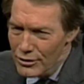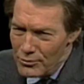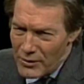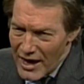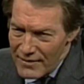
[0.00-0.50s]
you
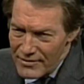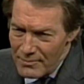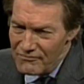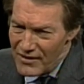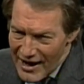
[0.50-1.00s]
gave
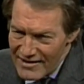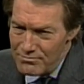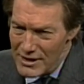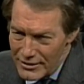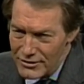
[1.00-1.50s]
him five
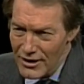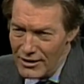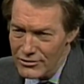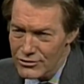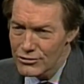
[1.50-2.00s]
million
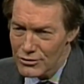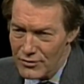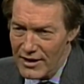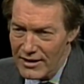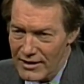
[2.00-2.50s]
dollars yeah. to do
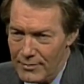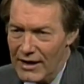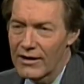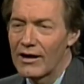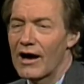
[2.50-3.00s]
that. I mean,
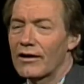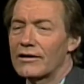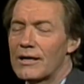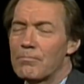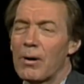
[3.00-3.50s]
how could
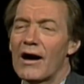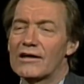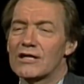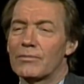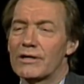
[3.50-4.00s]
he yeah.
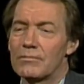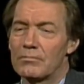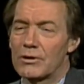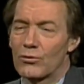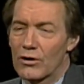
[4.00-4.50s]
possibly
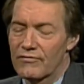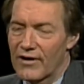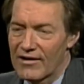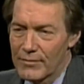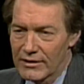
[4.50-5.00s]
be worth
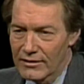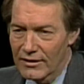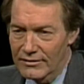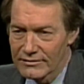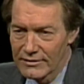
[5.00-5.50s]
five million
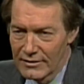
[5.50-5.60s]
dollars?